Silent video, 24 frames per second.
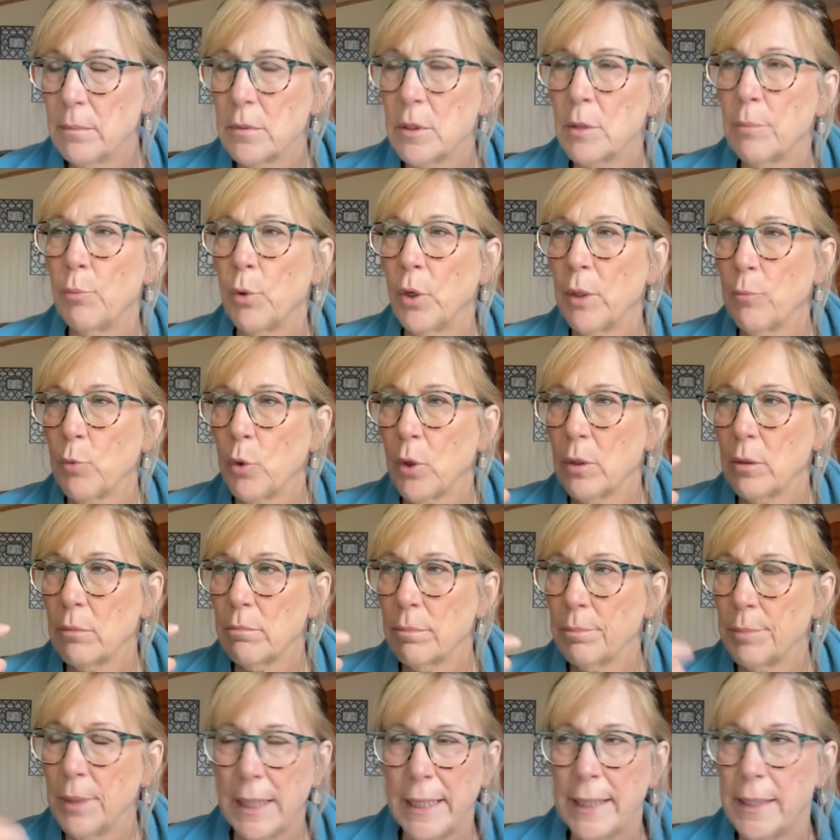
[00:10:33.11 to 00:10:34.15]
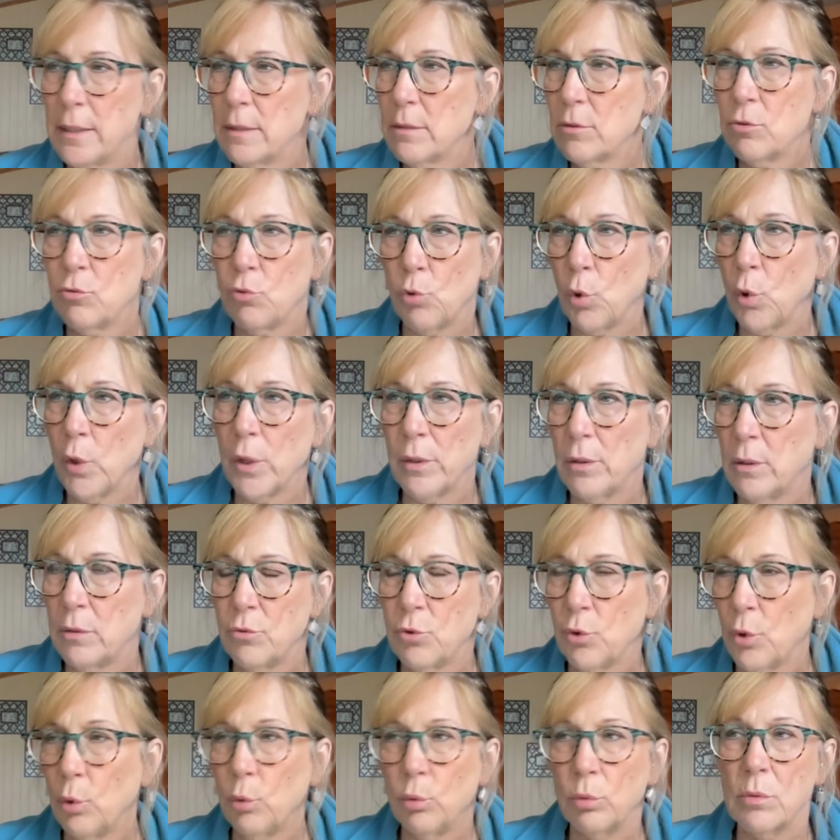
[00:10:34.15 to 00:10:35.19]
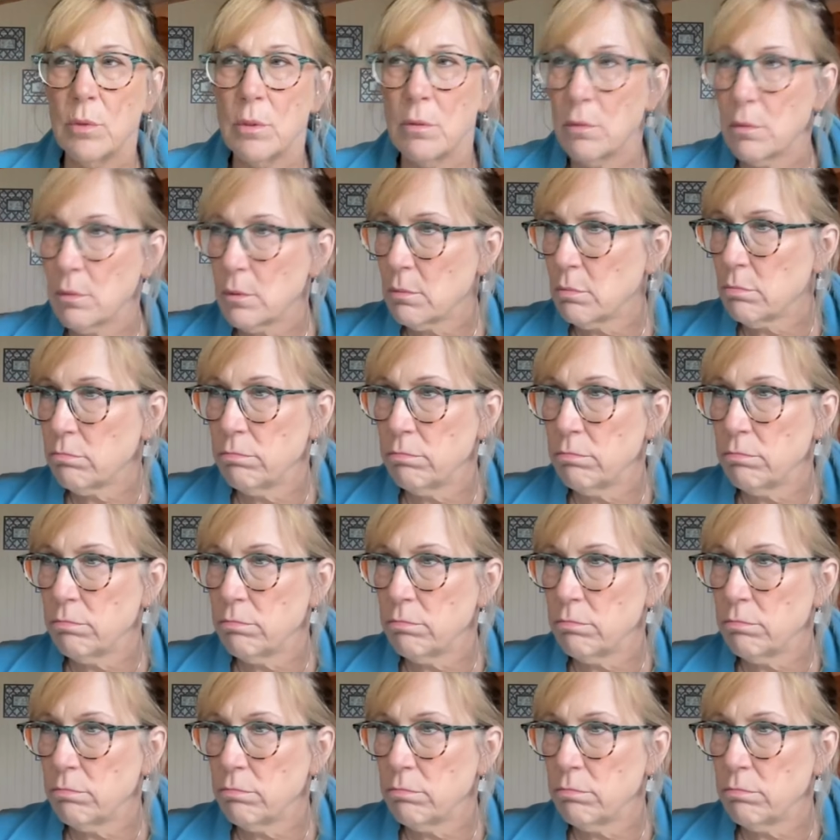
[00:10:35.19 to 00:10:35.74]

to bring more planes, drones,